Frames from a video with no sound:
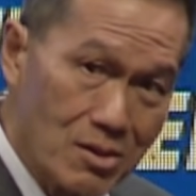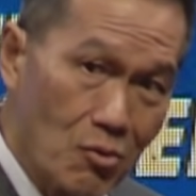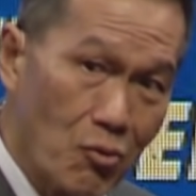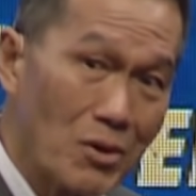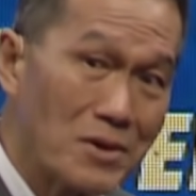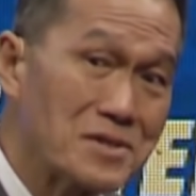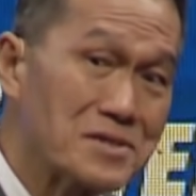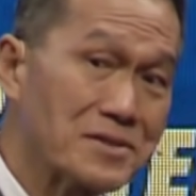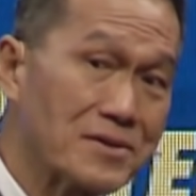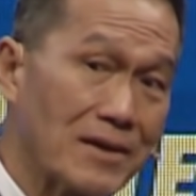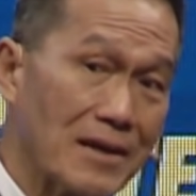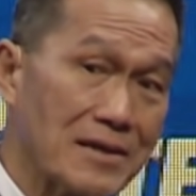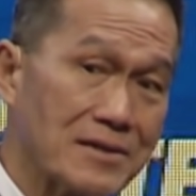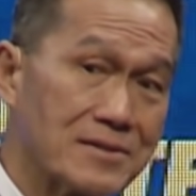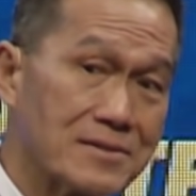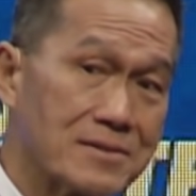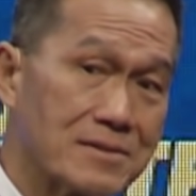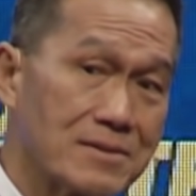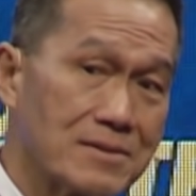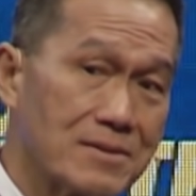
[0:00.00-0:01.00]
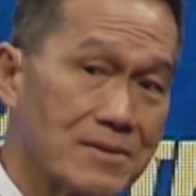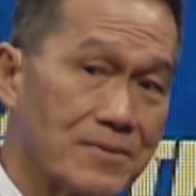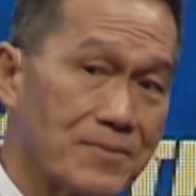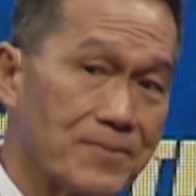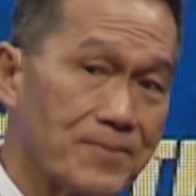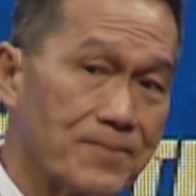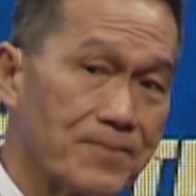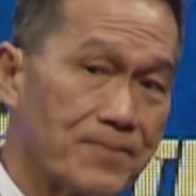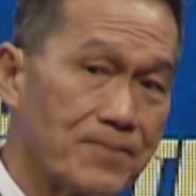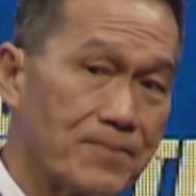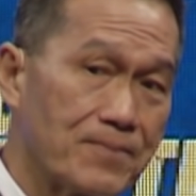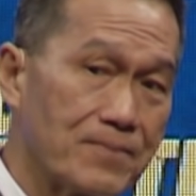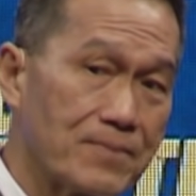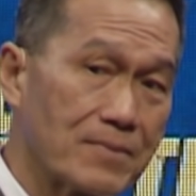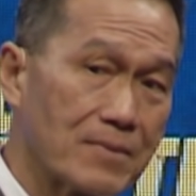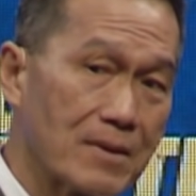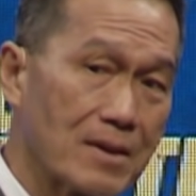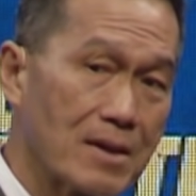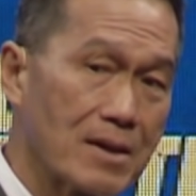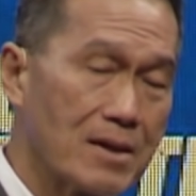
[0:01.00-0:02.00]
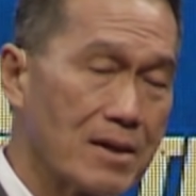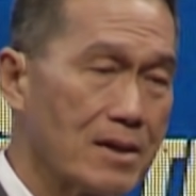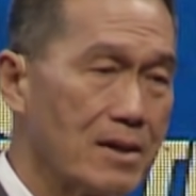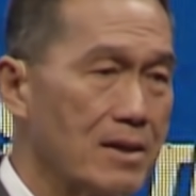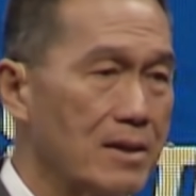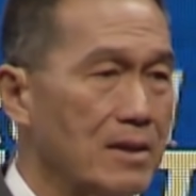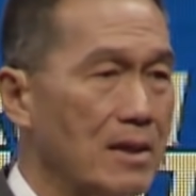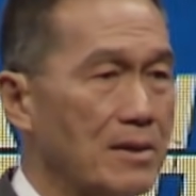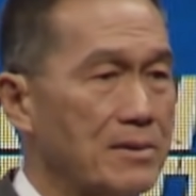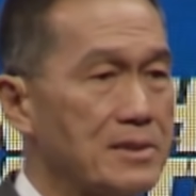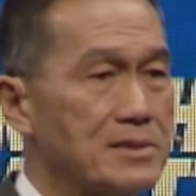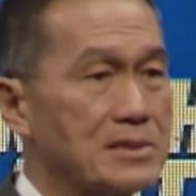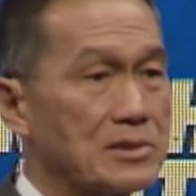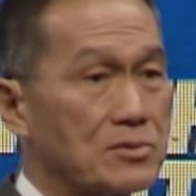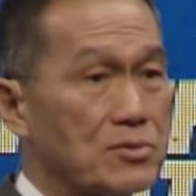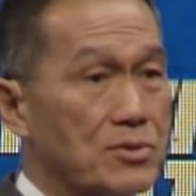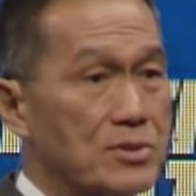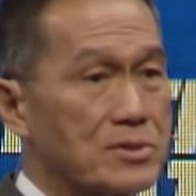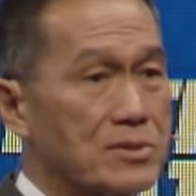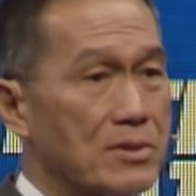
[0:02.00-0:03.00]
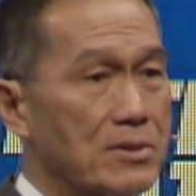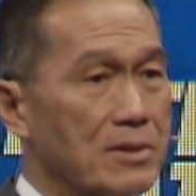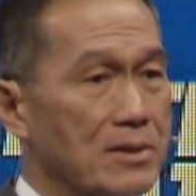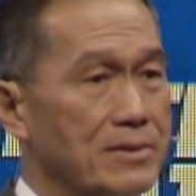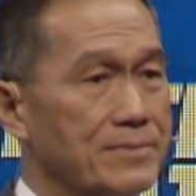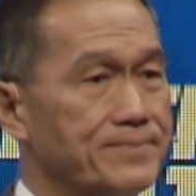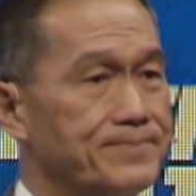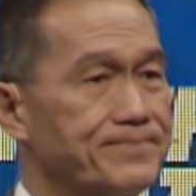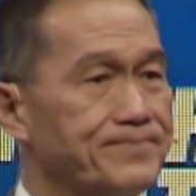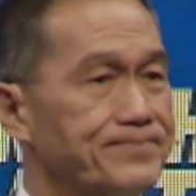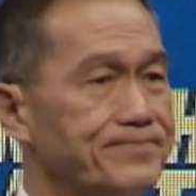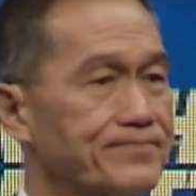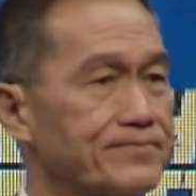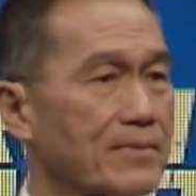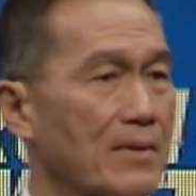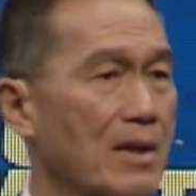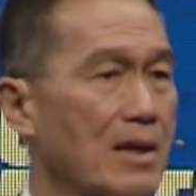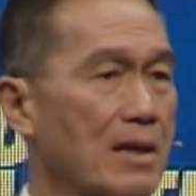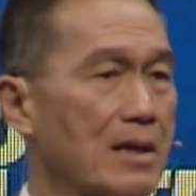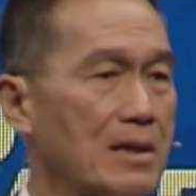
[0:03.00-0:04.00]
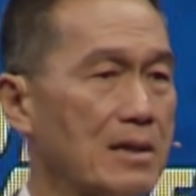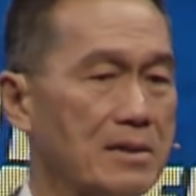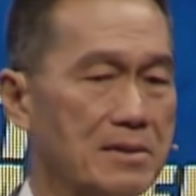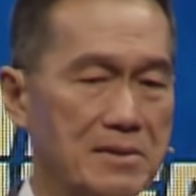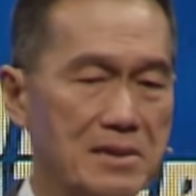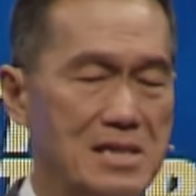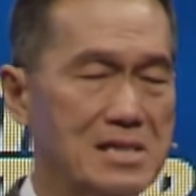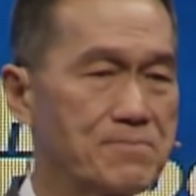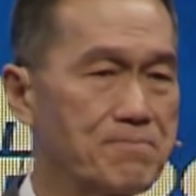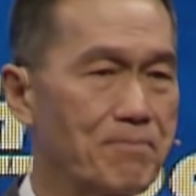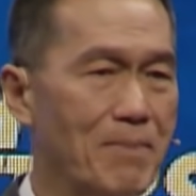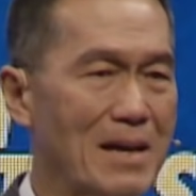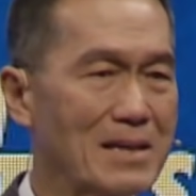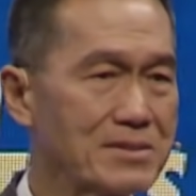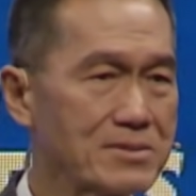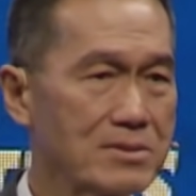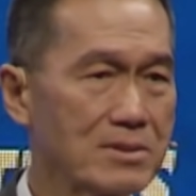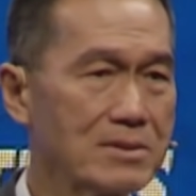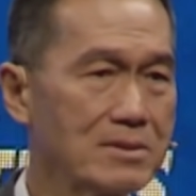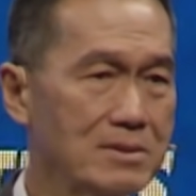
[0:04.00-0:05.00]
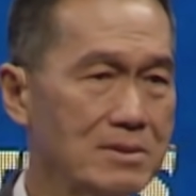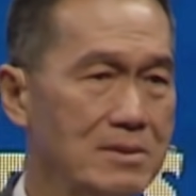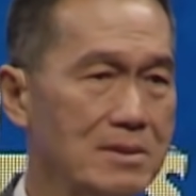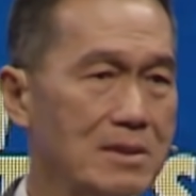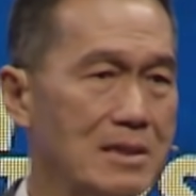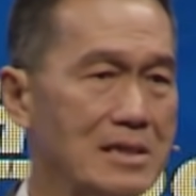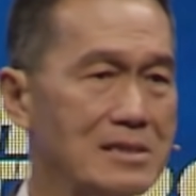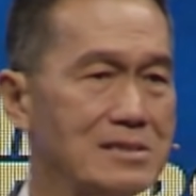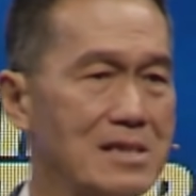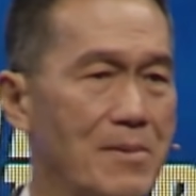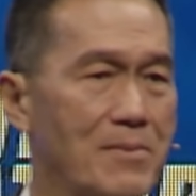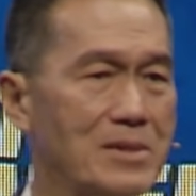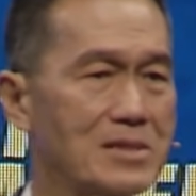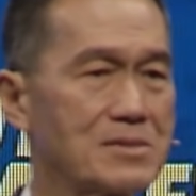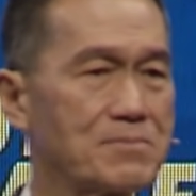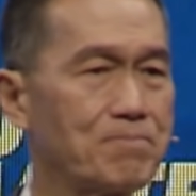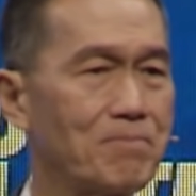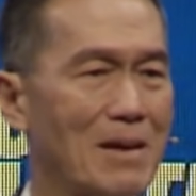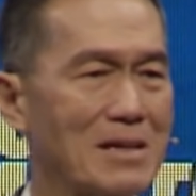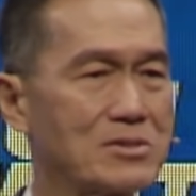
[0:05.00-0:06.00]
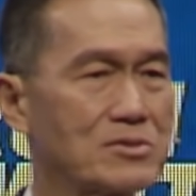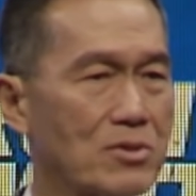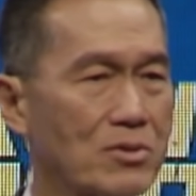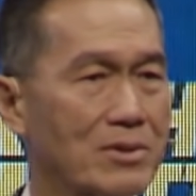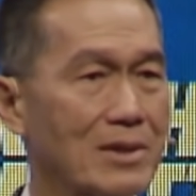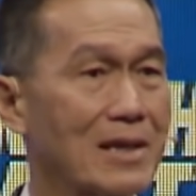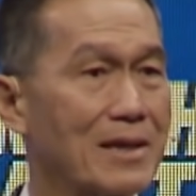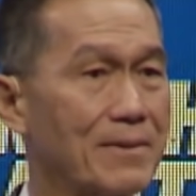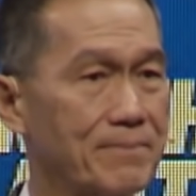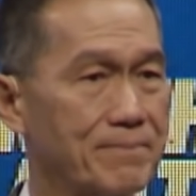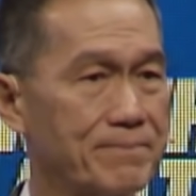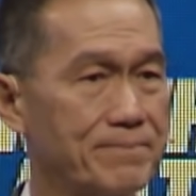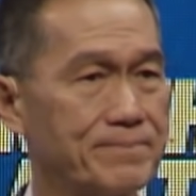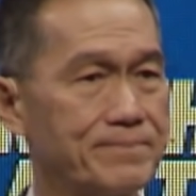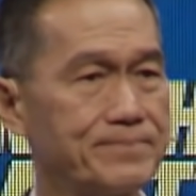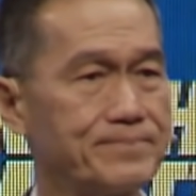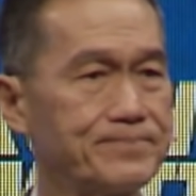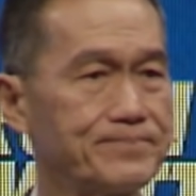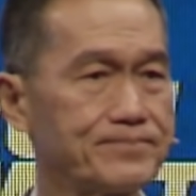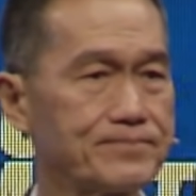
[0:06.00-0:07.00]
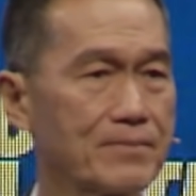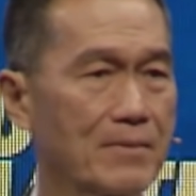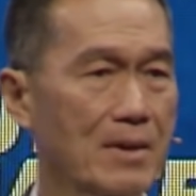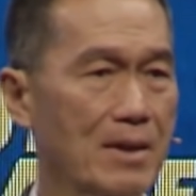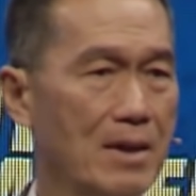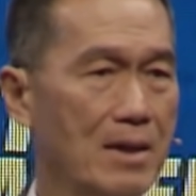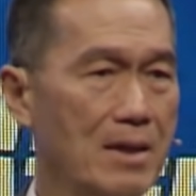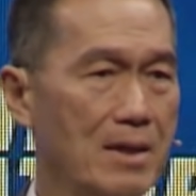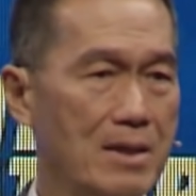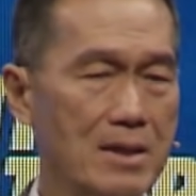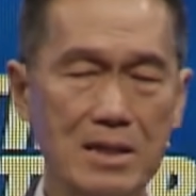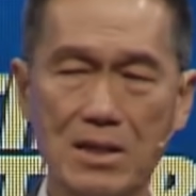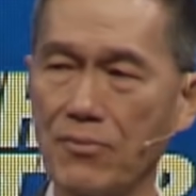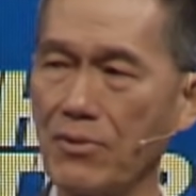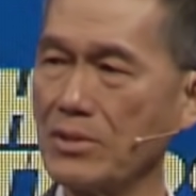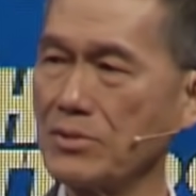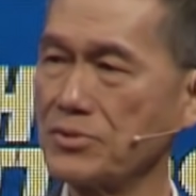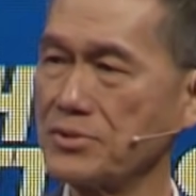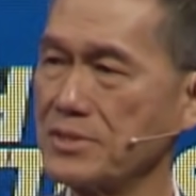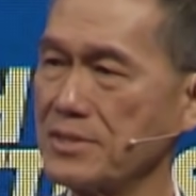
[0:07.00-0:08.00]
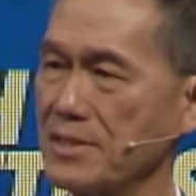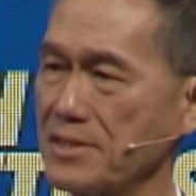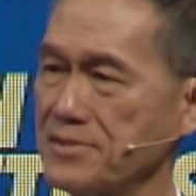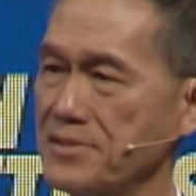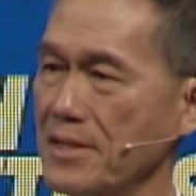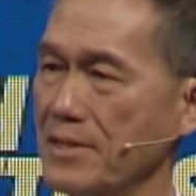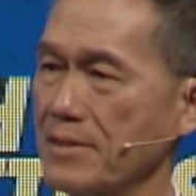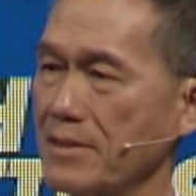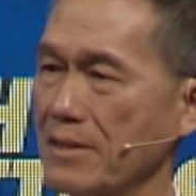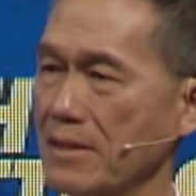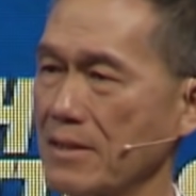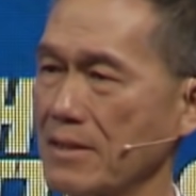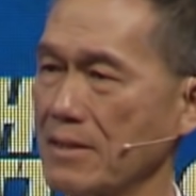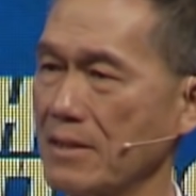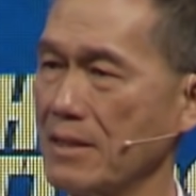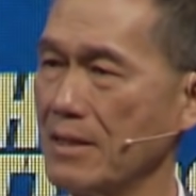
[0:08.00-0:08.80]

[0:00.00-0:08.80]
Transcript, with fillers: What is grace? Now, this is a true story. This pastor, his name is Pastor Kim. He went to see the general.